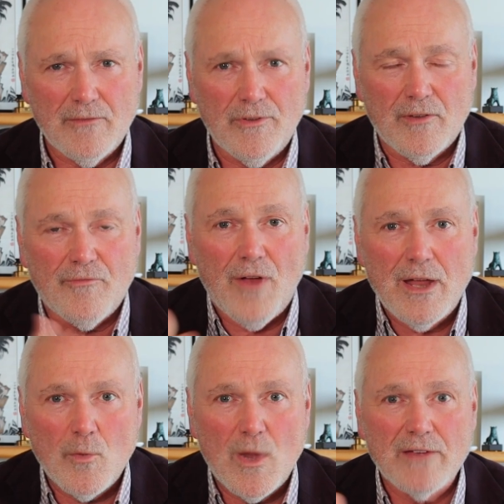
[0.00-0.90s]
If you could
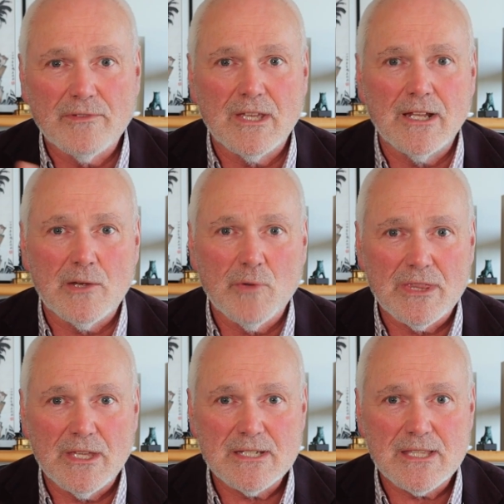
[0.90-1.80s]
find a way of dealing
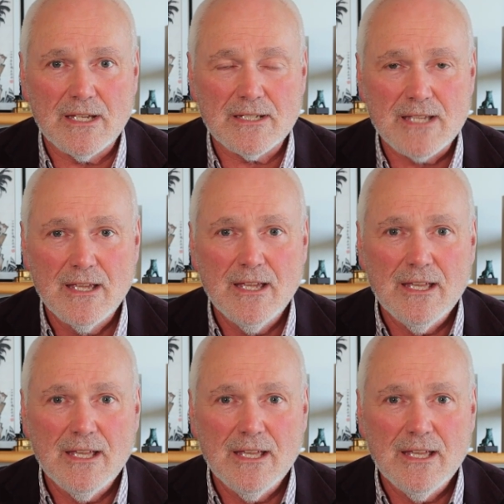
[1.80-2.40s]
with these things,